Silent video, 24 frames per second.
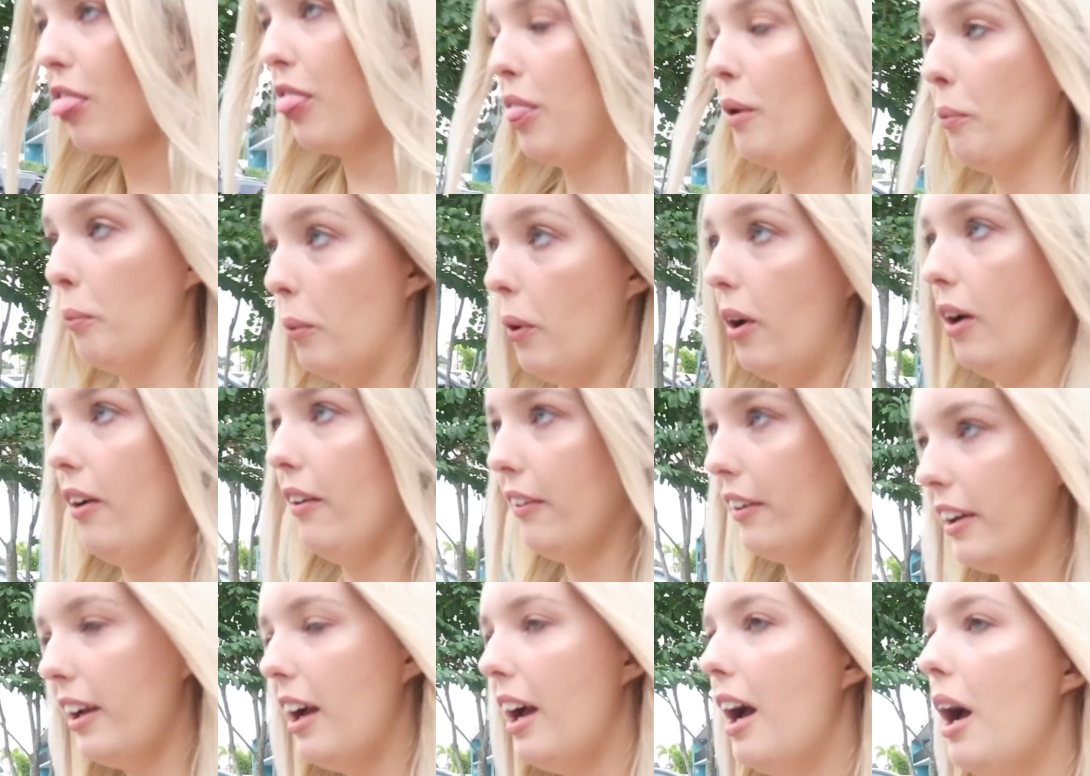the
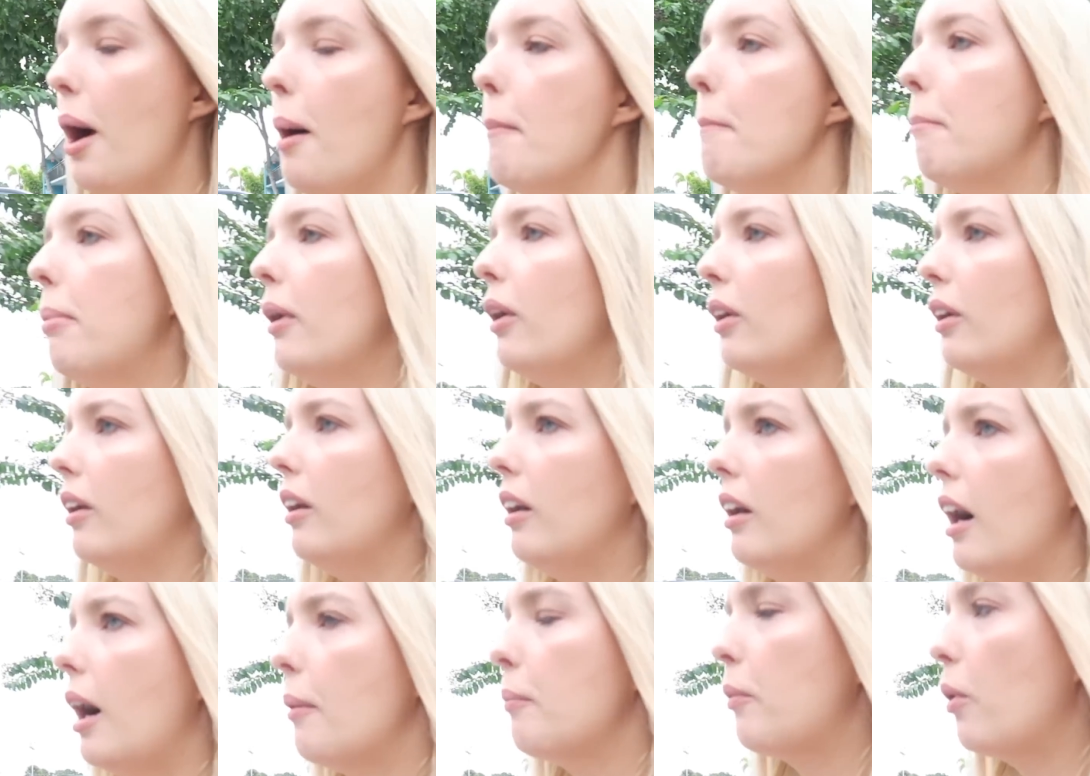one,
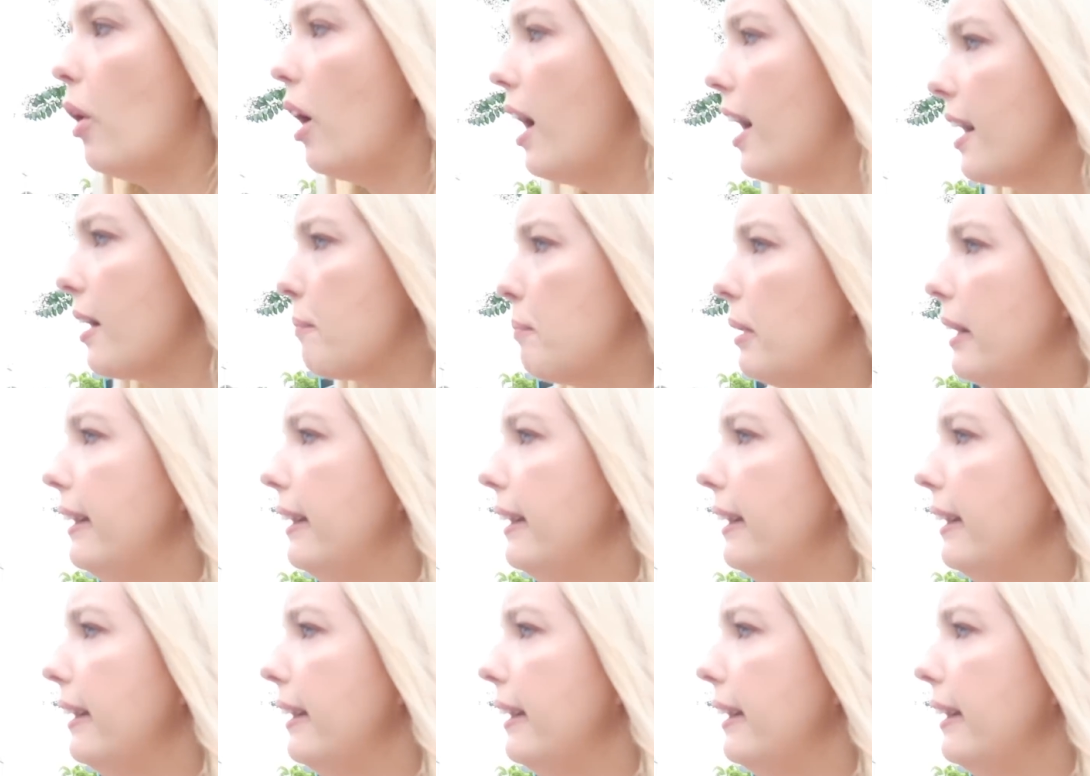but I'm quite